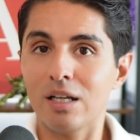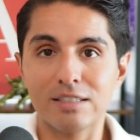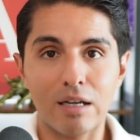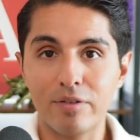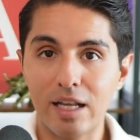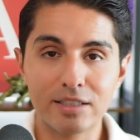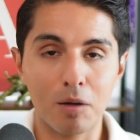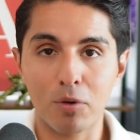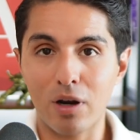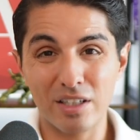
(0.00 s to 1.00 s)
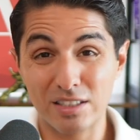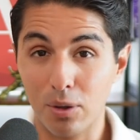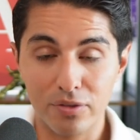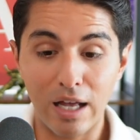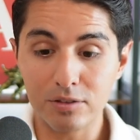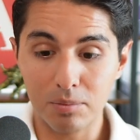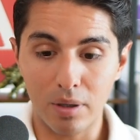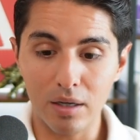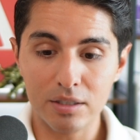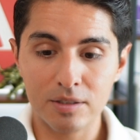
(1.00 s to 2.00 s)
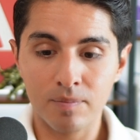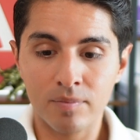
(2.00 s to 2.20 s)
7 days come around, it's still $1,000,